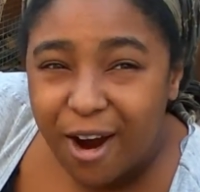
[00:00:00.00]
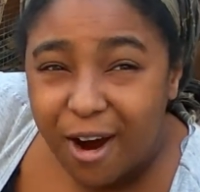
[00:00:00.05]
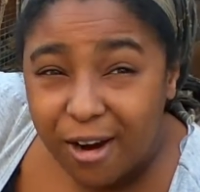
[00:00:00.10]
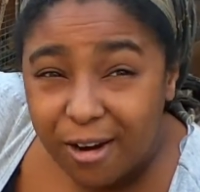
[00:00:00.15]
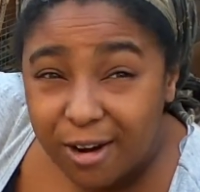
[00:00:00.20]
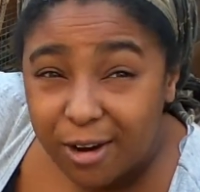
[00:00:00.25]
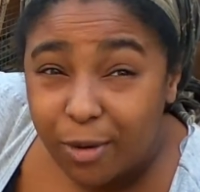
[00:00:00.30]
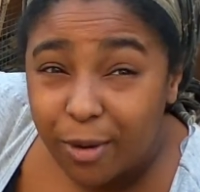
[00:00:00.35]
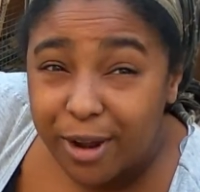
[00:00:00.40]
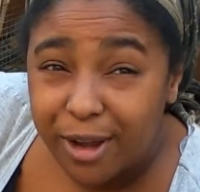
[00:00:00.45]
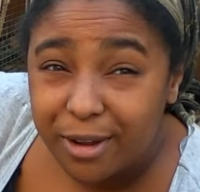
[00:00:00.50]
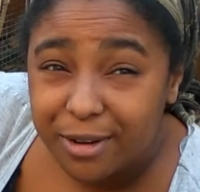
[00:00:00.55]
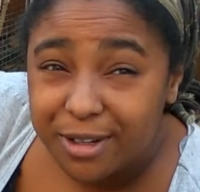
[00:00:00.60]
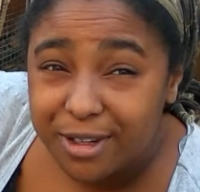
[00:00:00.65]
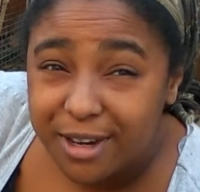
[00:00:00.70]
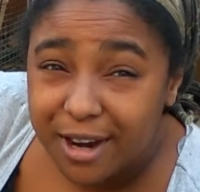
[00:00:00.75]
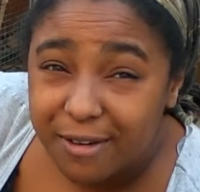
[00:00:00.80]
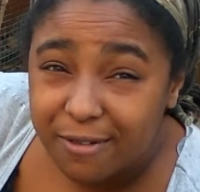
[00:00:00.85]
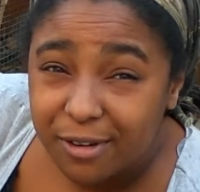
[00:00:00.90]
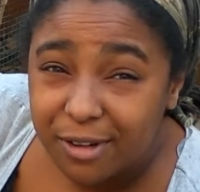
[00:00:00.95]
our quail
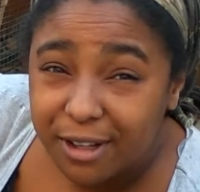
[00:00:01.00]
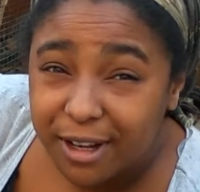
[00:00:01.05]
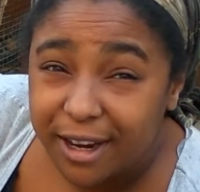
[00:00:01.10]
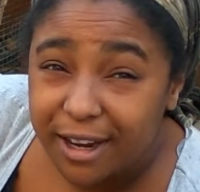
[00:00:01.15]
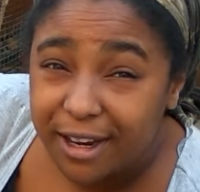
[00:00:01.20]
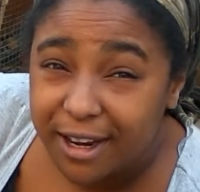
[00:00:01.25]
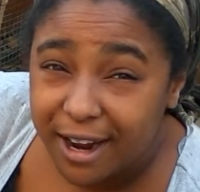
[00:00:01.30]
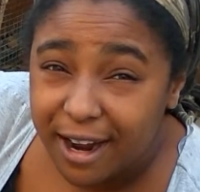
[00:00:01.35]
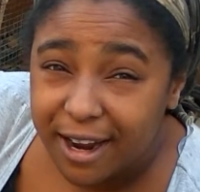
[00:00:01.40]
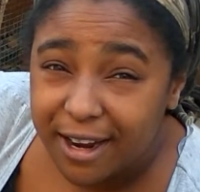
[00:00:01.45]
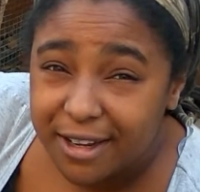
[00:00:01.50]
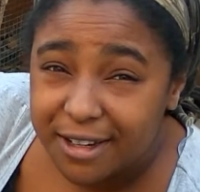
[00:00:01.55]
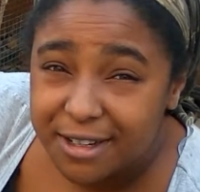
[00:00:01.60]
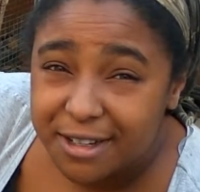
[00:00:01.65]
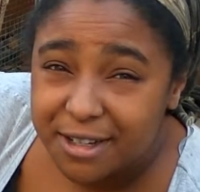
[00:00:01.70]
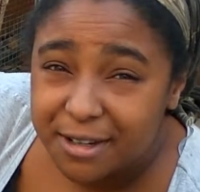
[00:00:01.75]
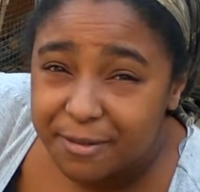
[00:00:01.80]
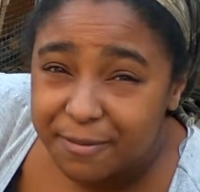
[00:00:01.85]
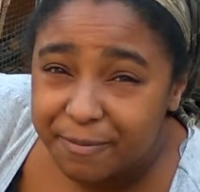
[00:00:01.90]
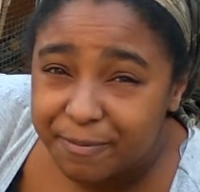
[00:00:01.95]
never laid
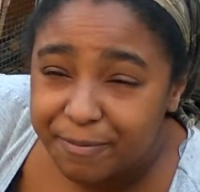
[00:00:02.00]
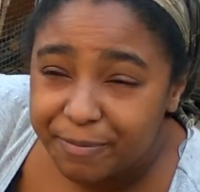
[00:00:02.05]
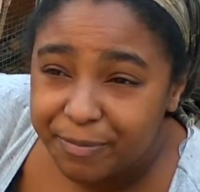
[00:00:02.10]
eggs.